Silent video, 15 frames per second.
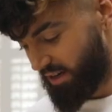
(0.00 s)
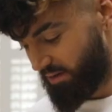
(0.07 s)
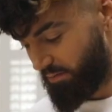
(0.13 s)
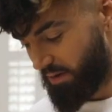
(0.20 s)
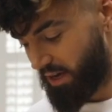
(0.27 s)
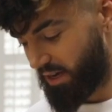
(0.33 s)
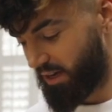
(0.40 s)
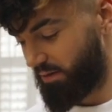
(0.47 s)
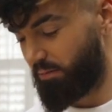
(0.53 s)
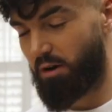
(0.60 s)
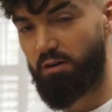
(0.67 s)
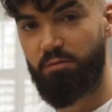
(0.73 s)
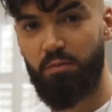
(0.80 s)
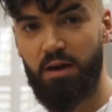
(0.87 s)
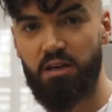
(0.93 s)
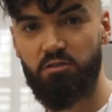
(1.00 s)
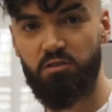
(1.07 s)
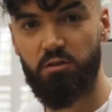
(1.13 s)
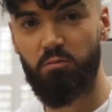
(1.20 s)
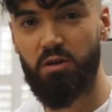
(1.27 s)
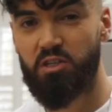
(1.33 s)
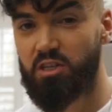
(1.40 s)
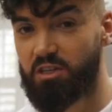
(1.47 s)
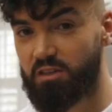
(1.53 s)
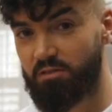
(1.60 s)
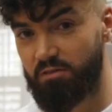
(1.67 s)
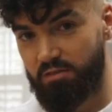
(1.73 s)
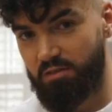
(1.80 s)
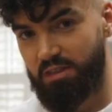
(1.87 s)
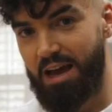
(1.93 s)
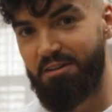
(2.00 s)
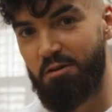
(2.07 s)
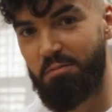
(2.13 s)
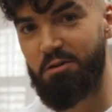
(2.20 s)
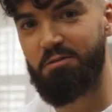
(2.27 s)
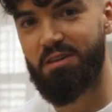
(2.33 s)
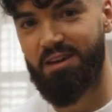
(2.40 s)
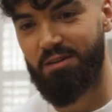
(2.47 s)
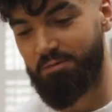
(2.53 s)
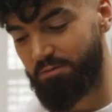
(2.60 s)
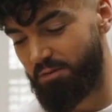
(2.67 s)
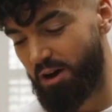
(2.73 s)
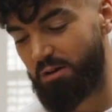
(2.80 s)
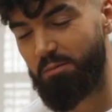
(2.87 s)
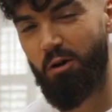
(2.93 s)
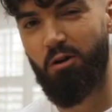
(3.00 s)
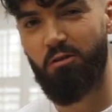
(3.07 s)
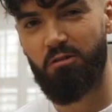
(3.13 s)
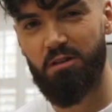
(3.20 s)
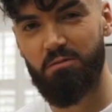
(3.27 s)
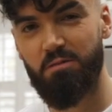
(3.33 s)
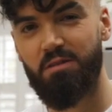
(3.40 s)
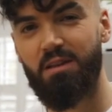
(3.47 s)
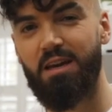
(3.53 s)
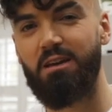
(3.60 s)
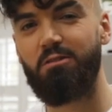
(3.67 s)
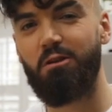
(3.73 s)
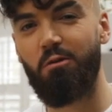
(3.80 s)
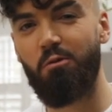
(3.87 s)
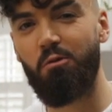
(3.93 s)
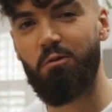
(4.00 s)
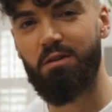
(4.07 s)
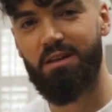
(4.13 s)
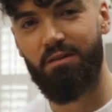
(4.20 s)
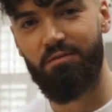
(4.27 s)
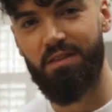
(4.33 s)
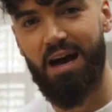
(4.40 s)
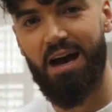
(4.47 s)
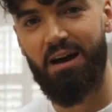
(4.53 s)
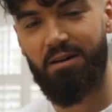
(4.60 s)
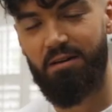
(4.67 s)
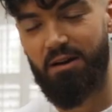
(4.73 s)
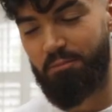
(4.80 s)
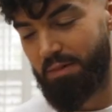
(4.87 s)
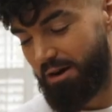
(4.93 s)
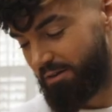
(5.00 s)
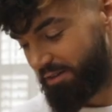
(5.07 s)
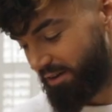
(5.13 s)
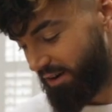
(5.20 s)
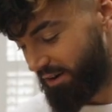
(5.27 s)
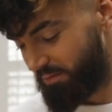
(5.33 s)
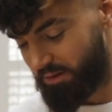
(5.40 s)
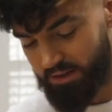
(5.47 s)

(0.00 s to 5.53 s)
making puff pastry, which is therapeutic and fun, but on Christmas Day you don't always have that amount of time.